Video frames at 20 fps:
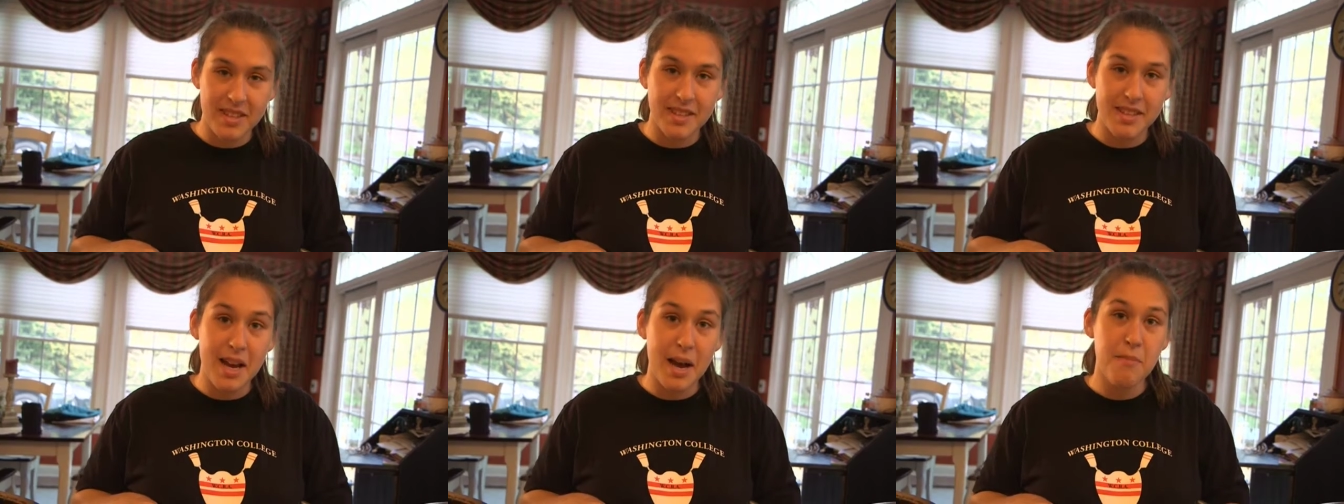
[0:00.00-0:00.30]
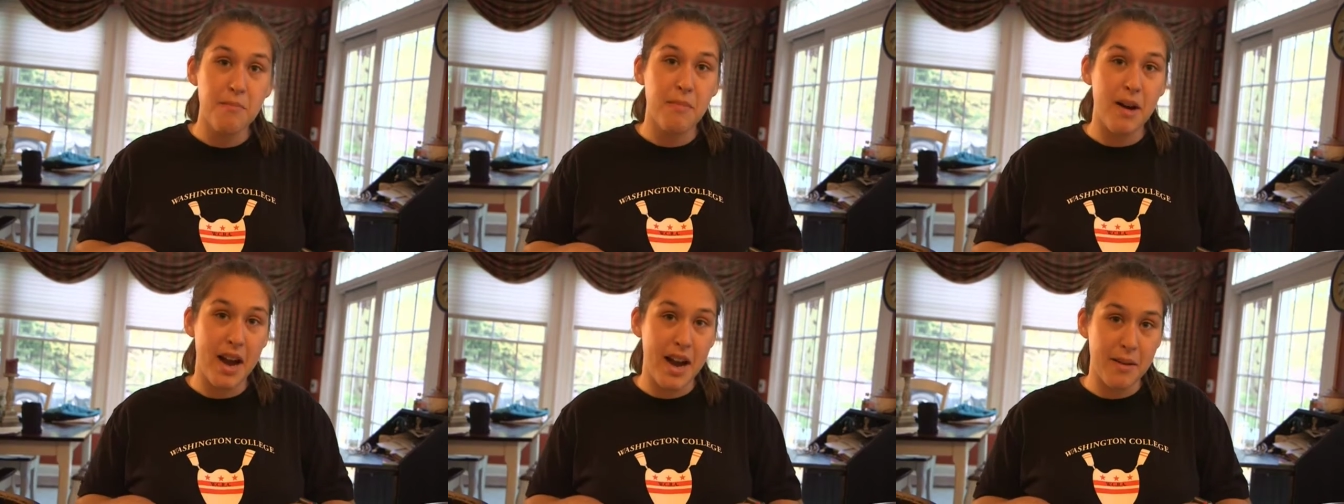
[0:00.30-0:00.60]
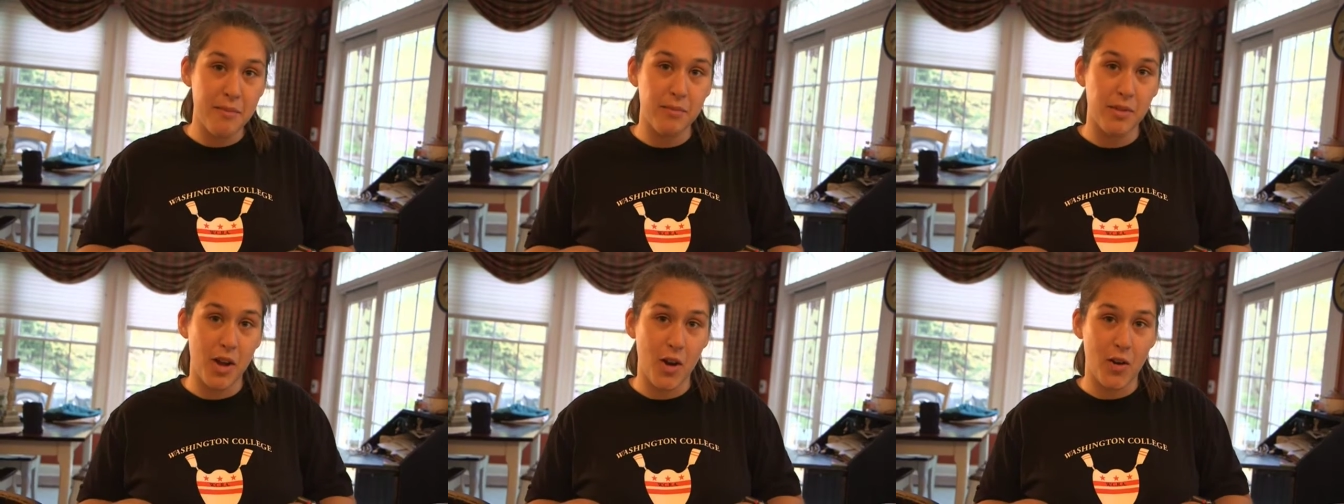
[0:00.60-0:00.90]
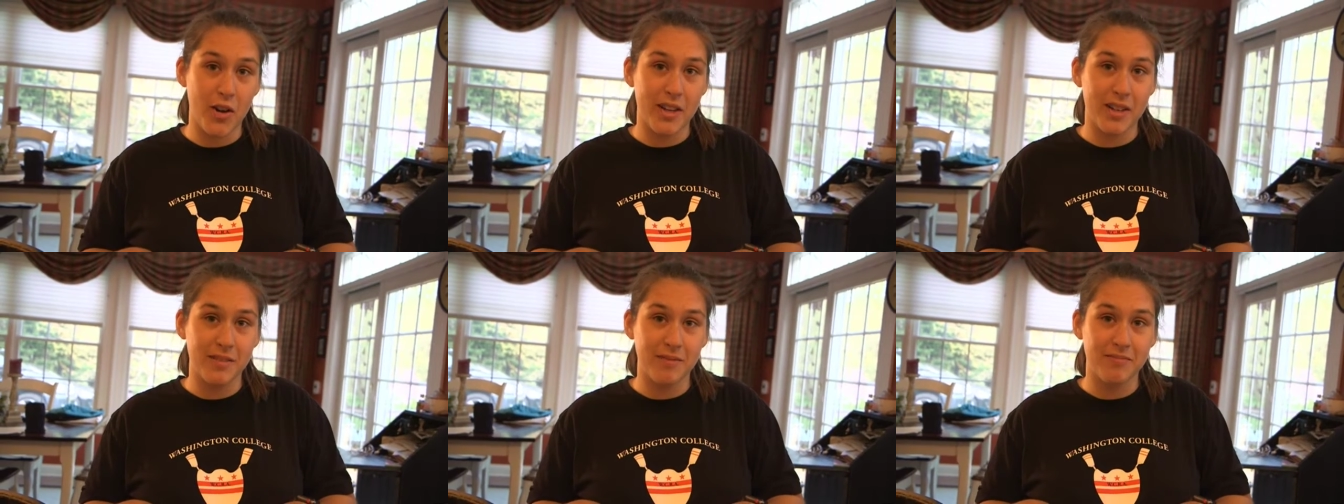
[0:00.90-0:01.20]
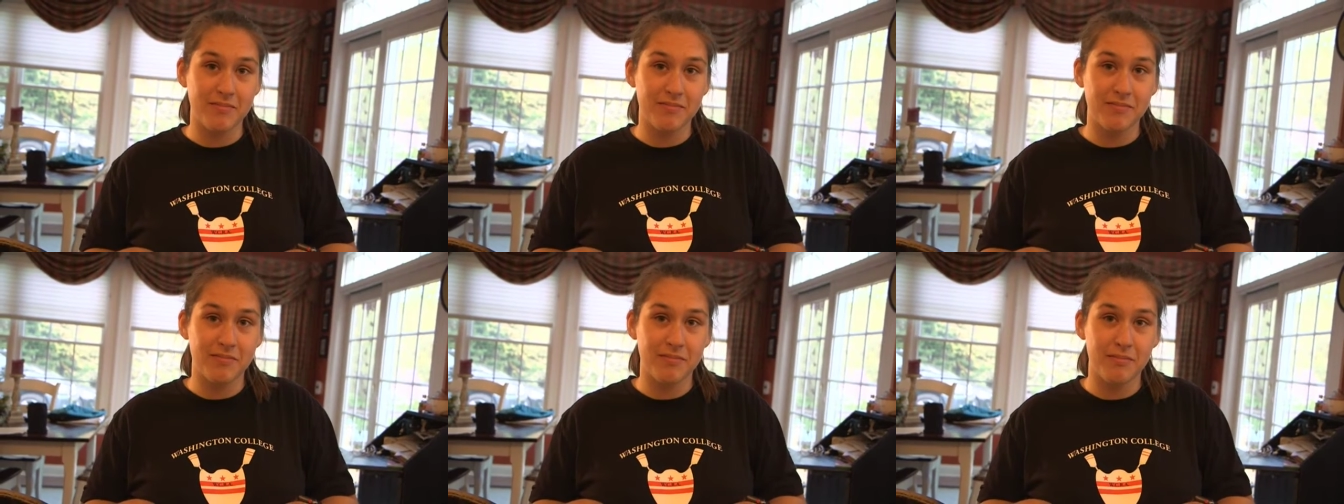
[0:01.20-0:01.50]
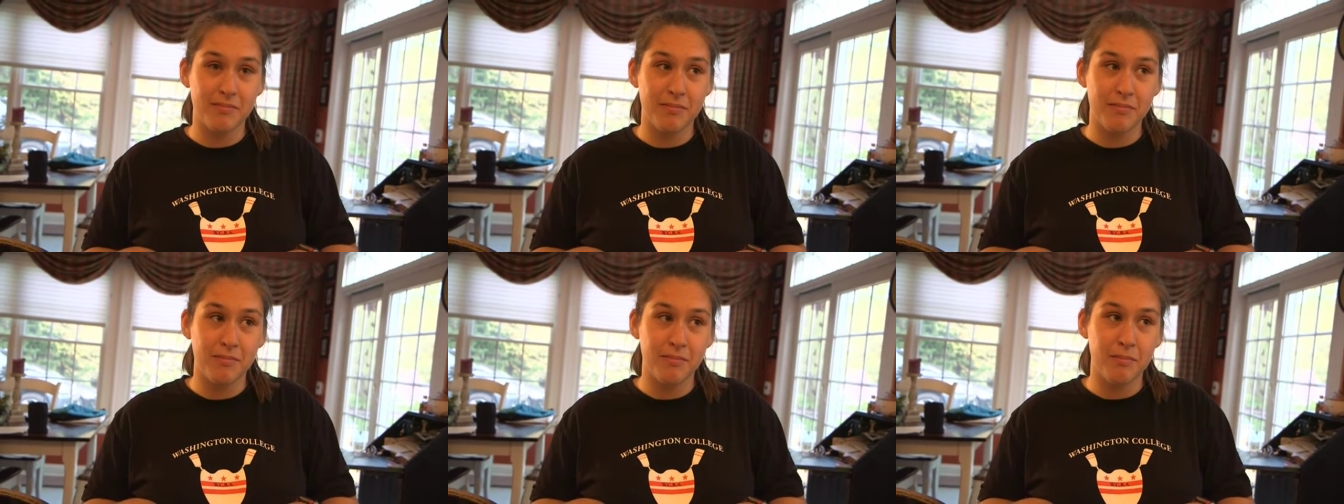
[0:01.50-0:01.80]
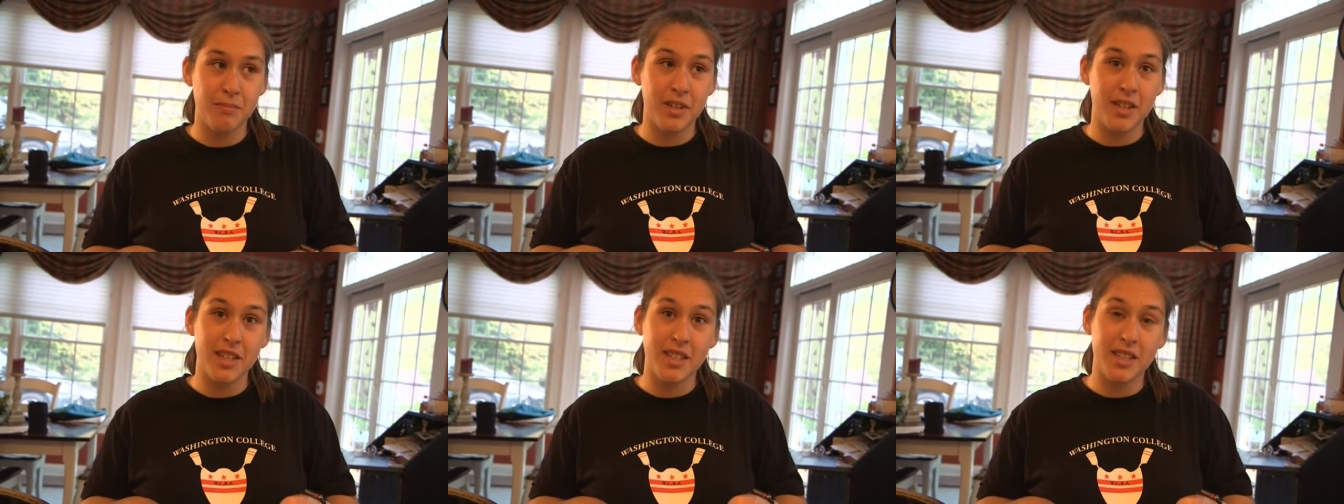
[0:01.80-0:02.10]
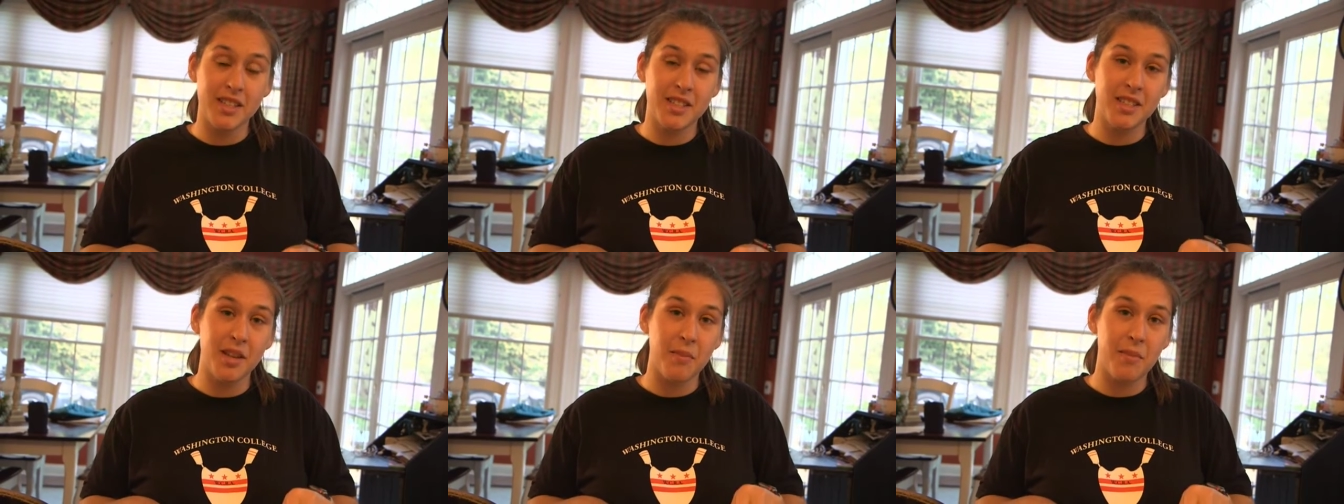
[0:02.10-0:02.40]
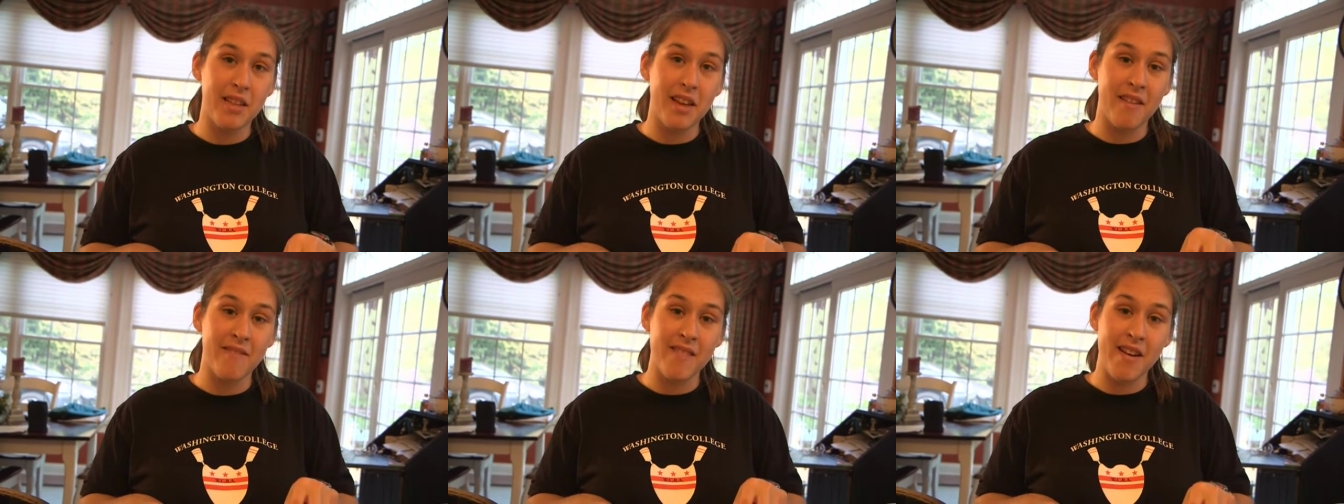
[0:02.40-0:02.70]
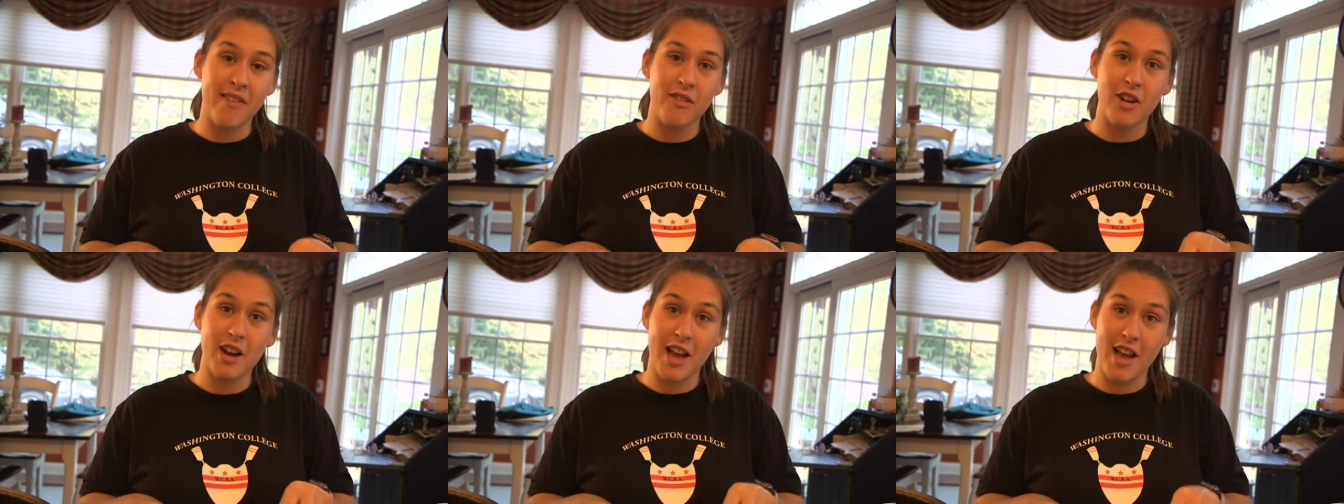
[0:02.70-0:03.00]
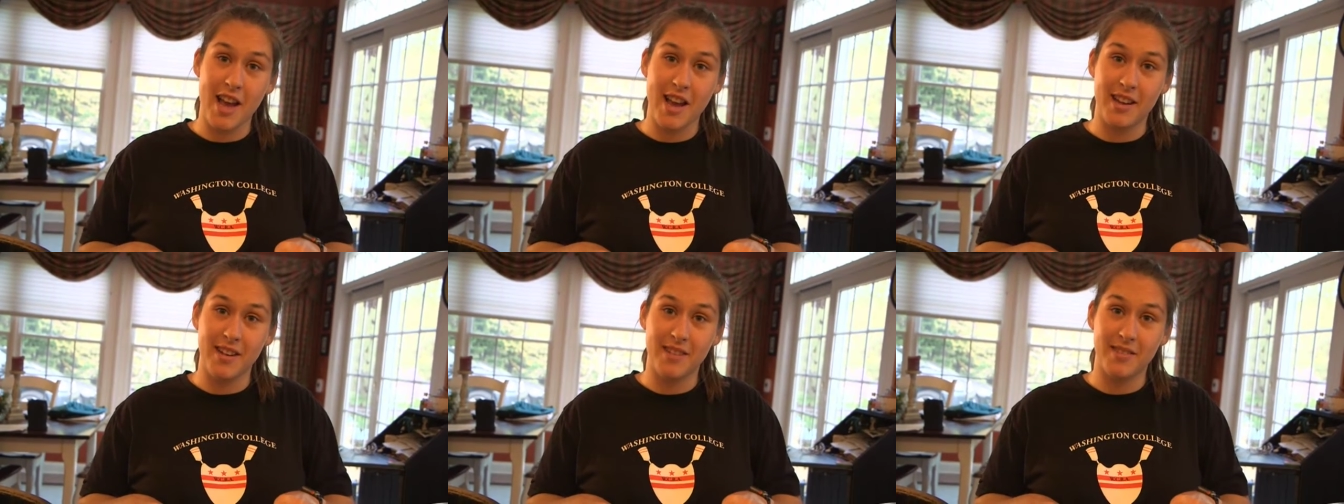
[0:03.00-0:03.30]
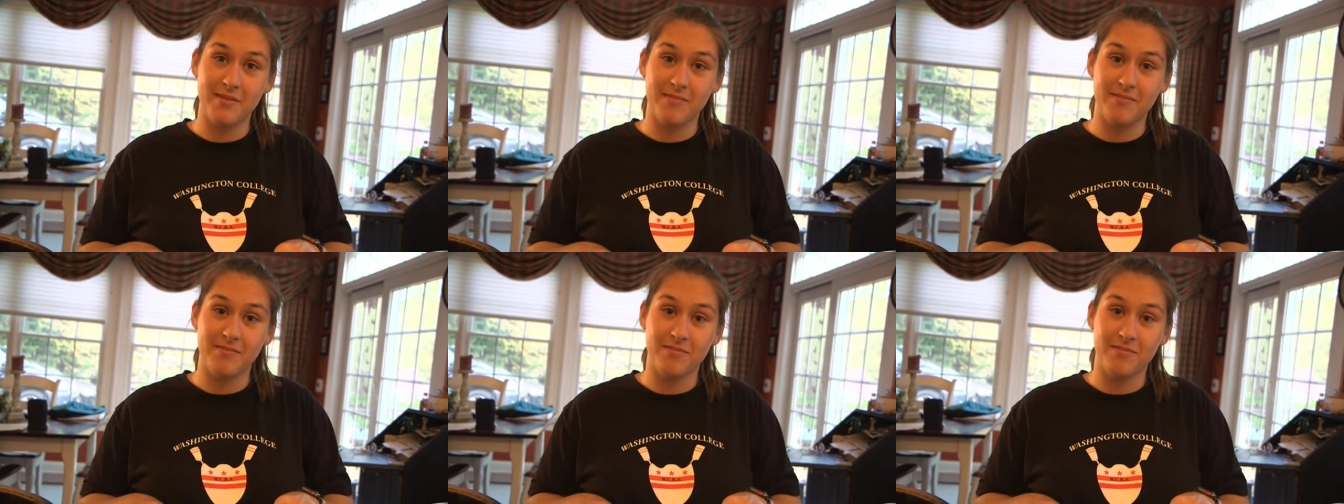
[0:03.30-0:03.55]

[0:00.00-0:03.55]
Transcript: Not mind blowing, but it is something I've never had.